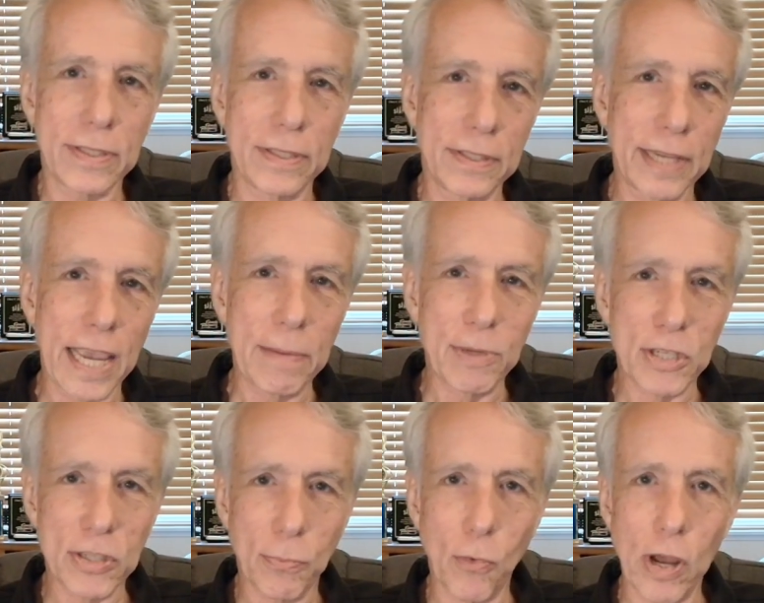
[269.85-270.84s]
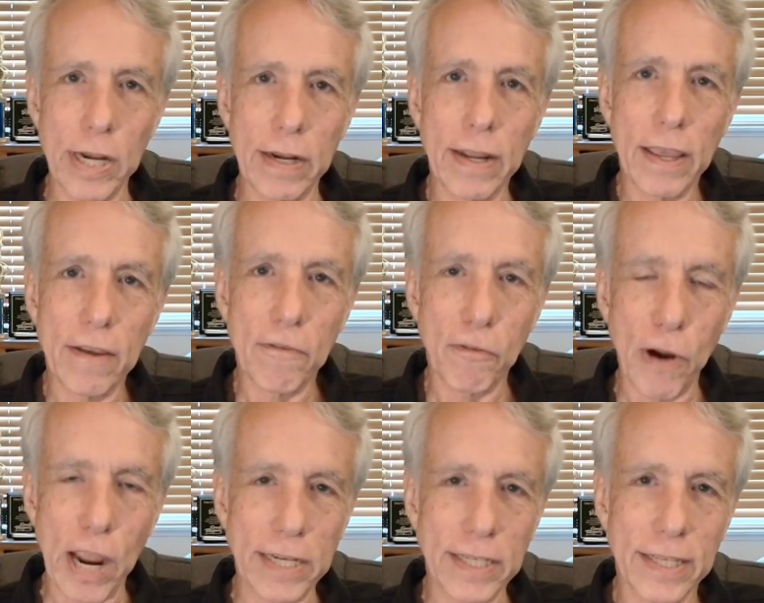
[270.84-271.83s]
the same as 1
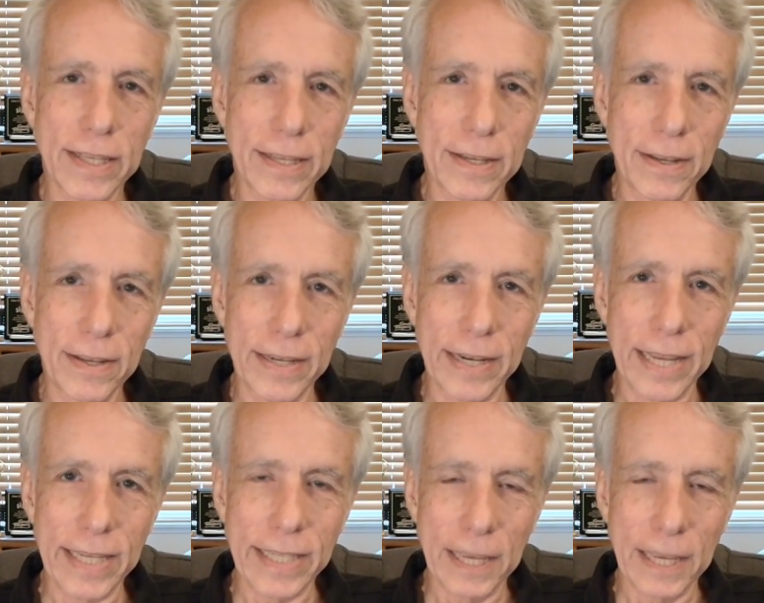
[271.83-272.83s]
fret on a